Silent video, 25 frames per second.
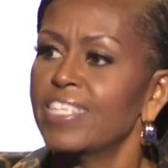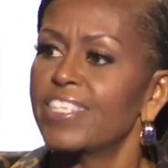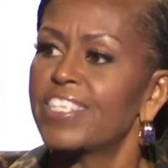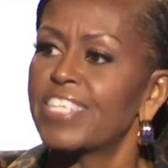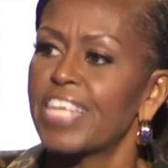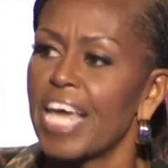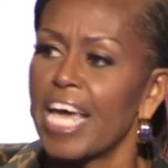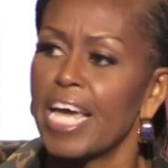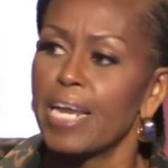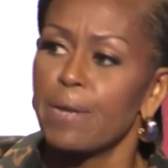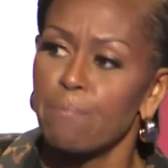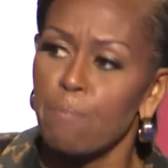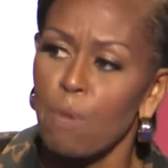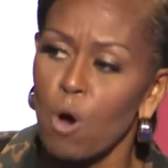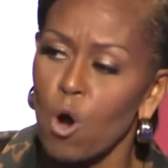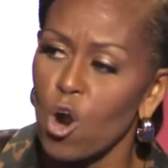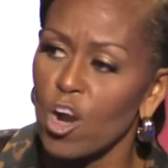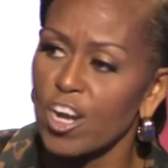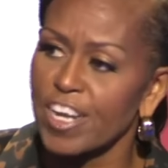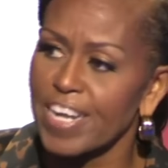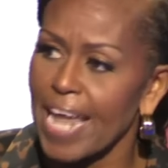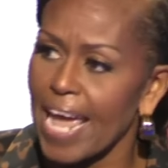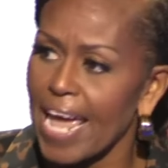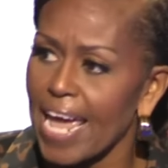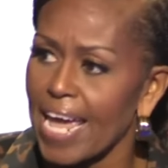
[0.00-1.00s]
10
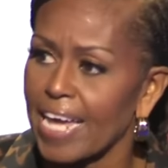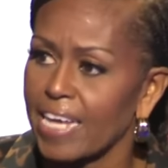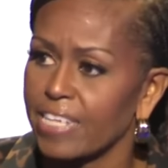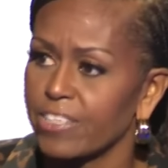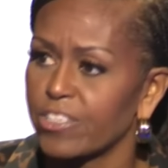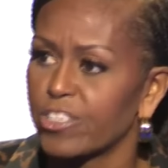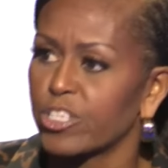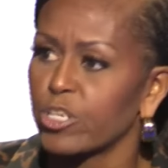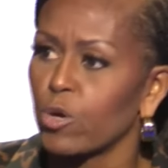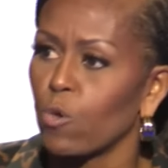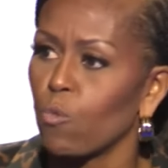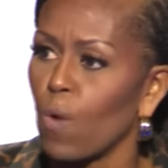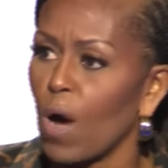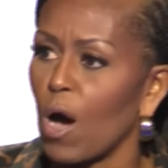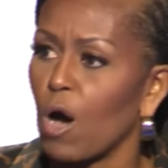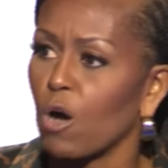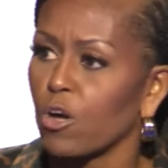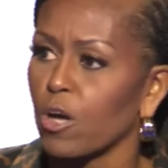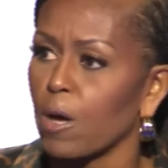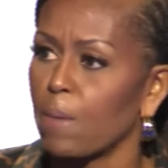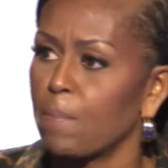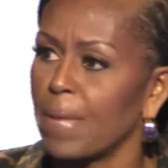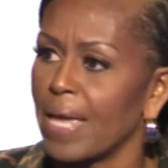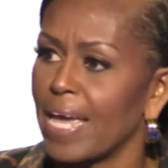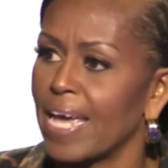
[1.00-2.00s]
more days to
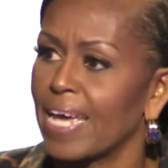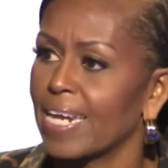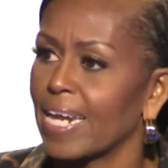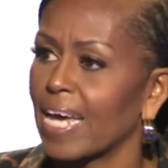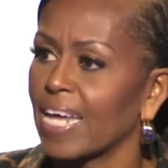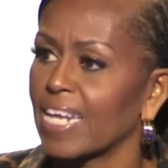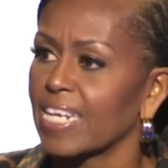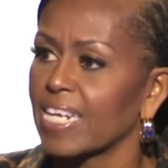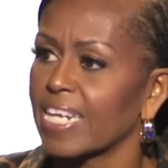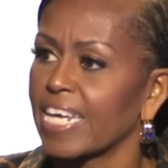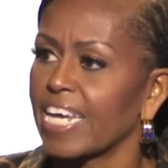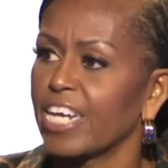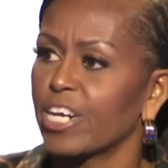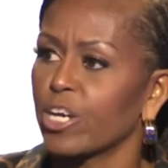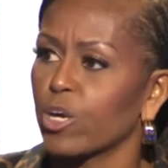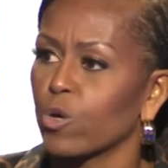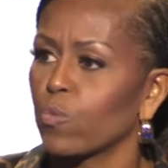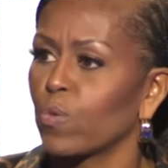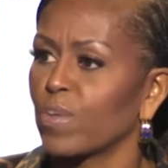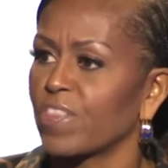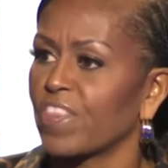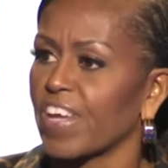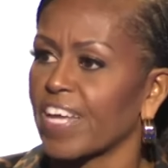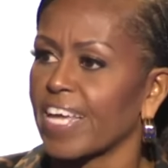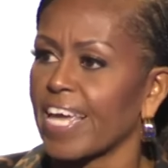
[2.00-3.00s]
welcome in a leader
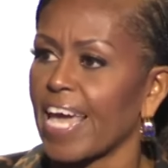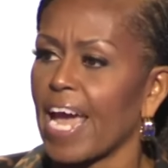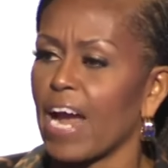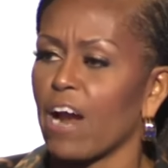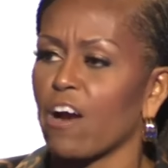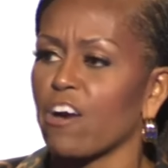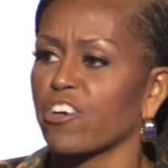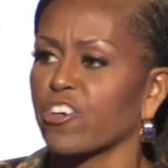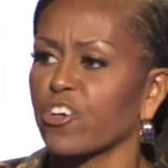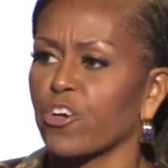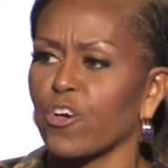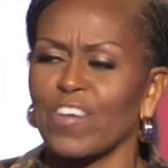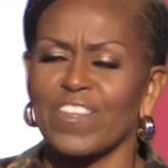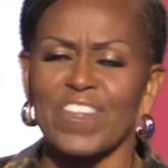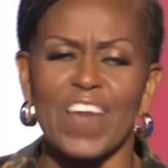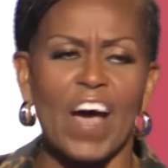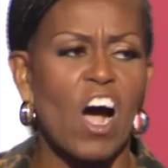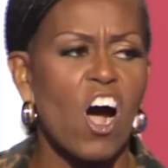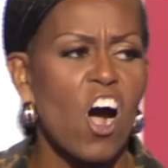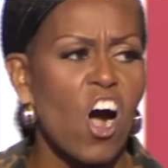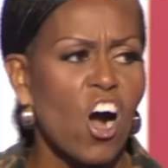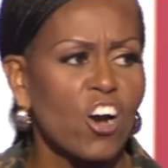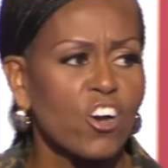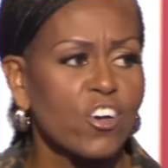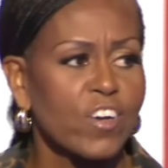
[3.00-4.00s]
with the character and the
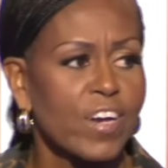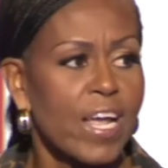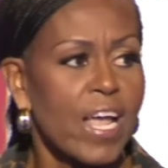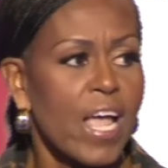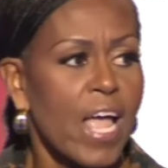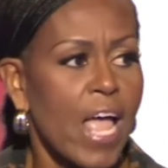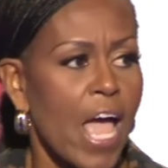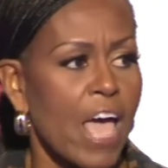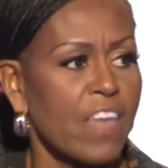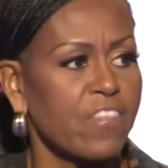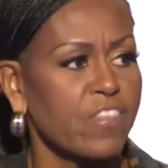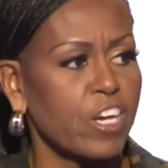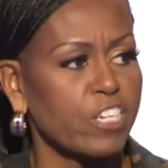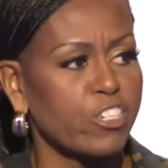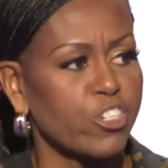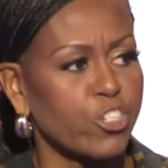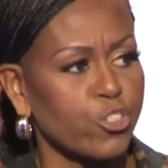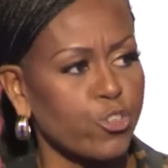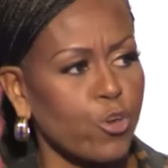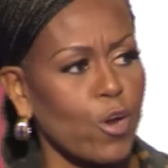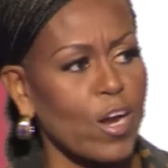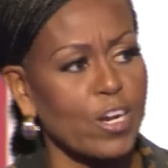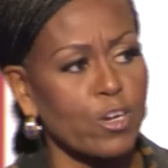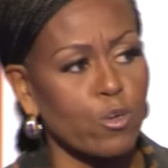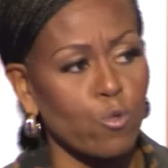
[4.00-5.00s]
heart and the
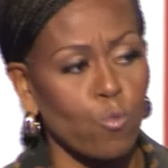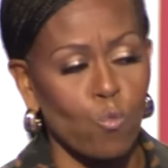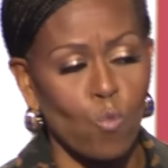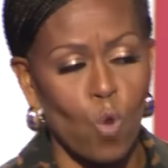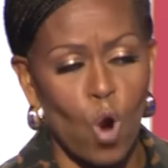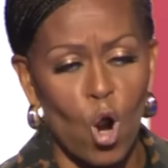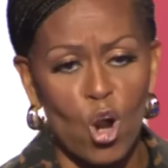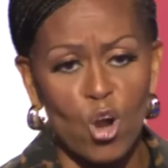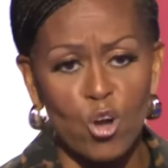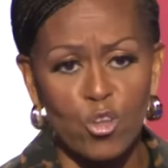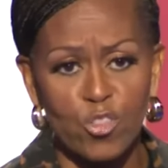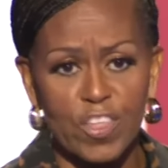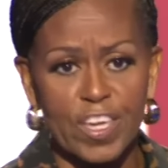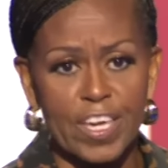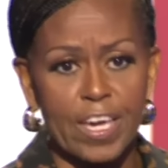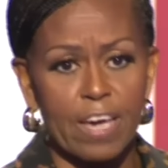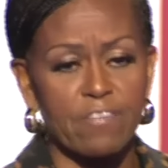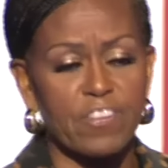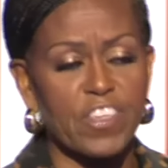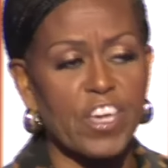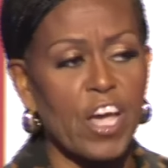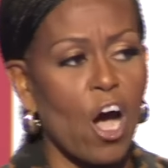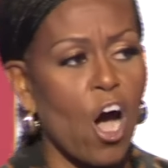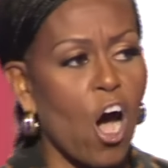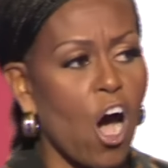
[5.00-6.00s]
strength worthy
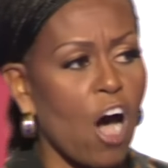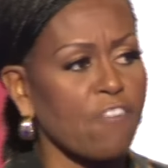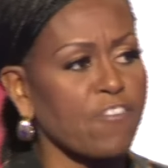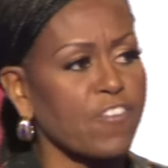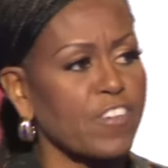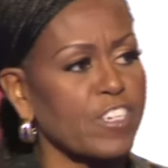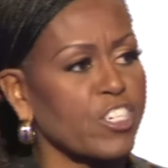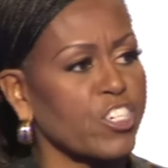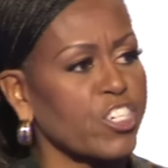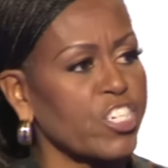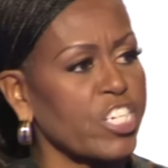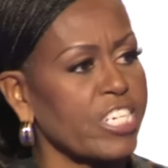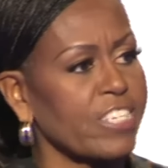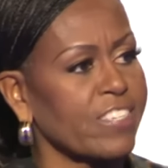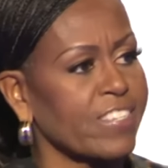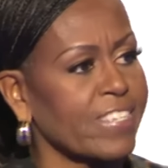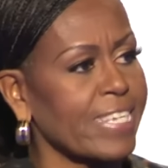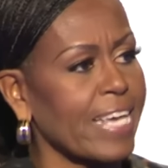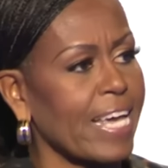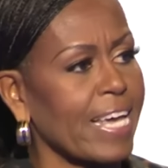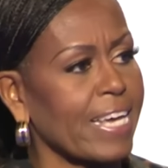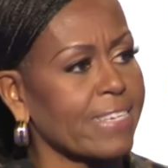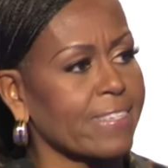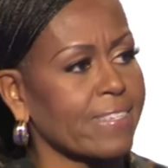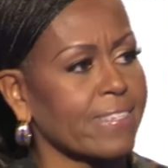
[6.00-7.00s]
of the office she
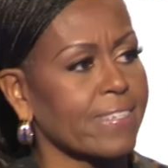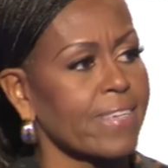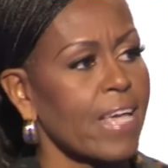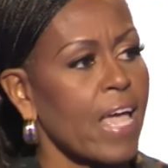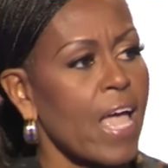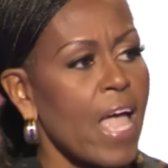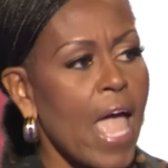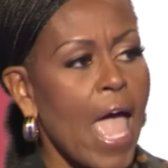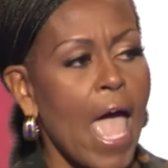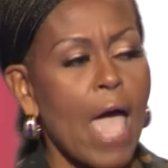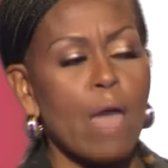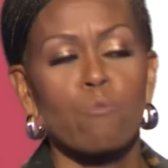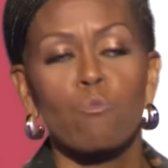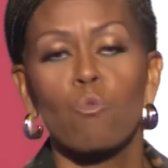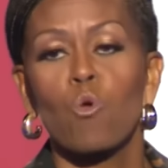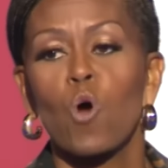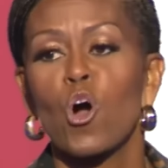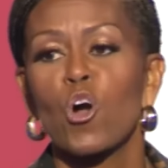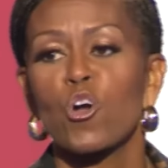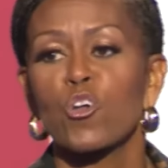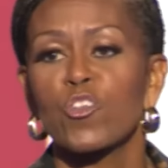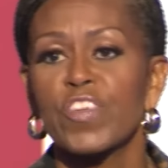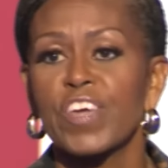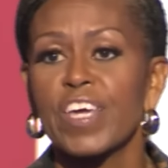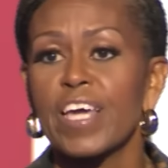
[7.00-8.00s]
seeks and
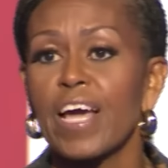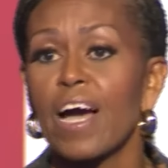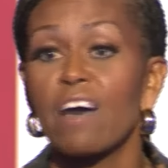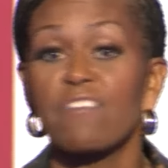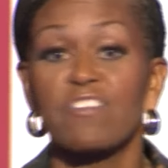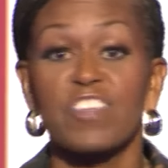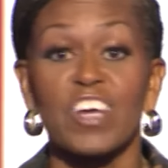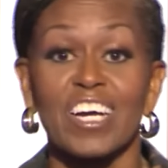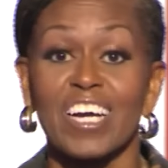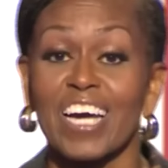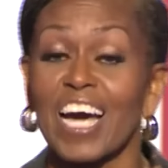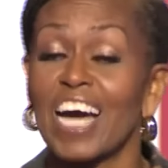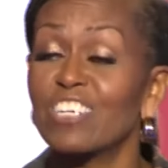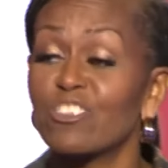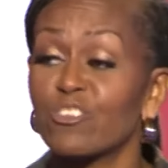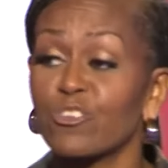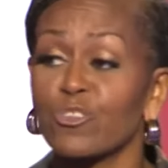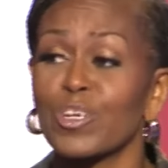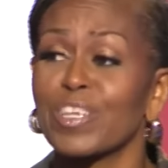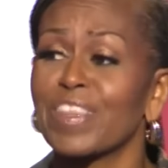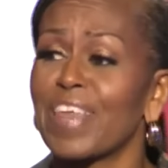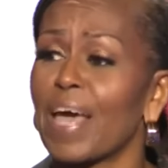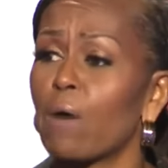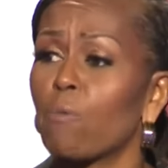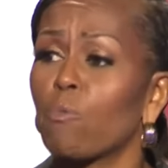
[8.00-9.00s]
worthy of the
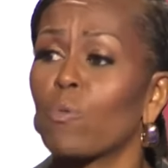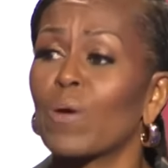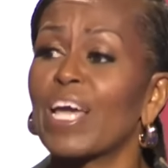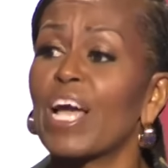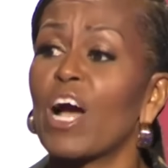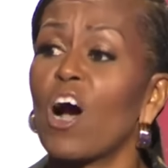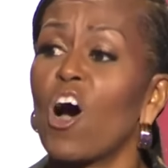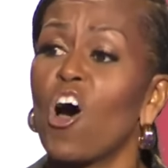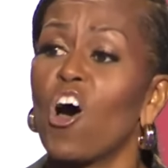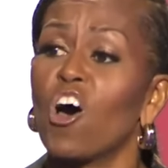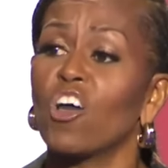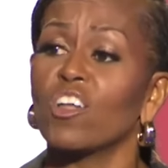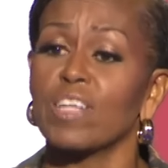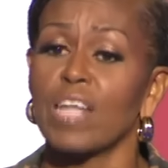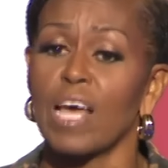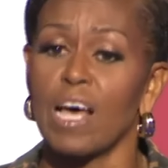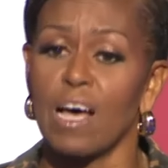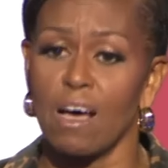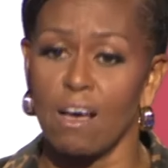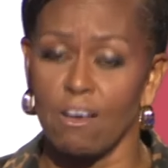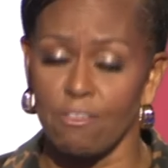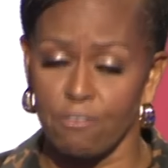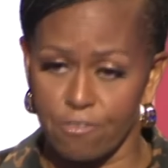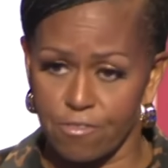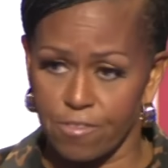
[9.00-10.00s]
country that we all
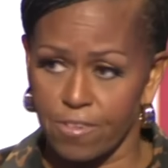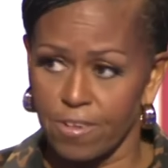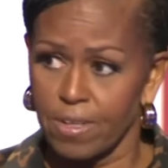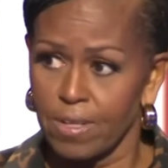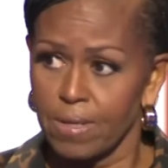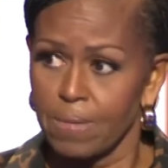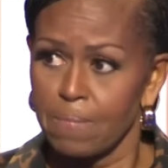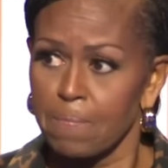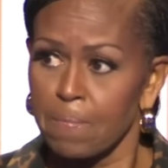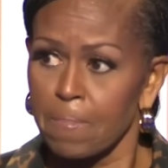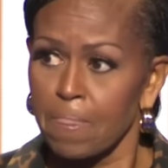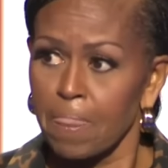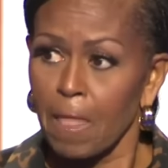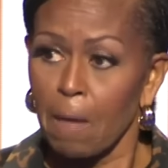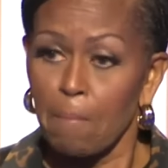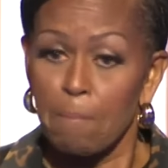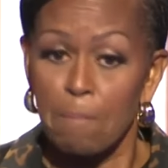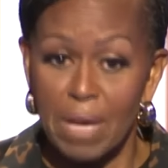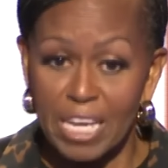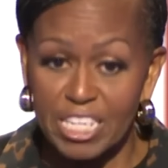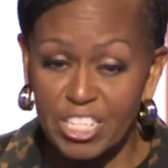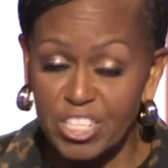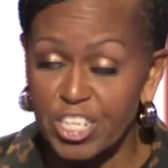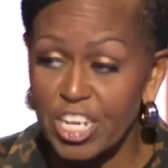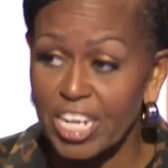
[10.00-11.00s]
love,
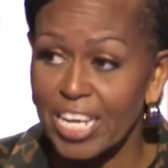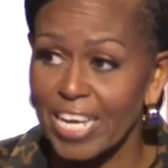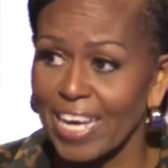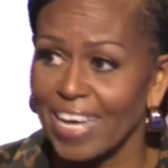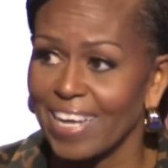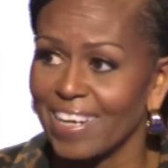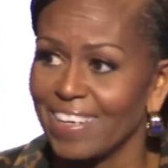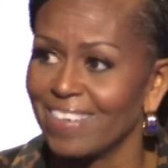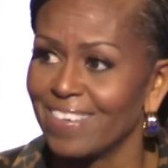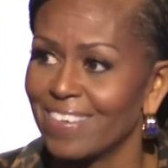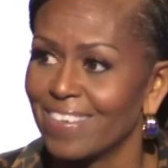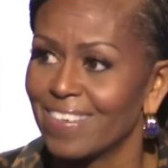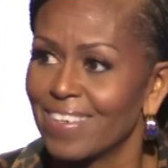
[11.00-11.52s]
Michigan.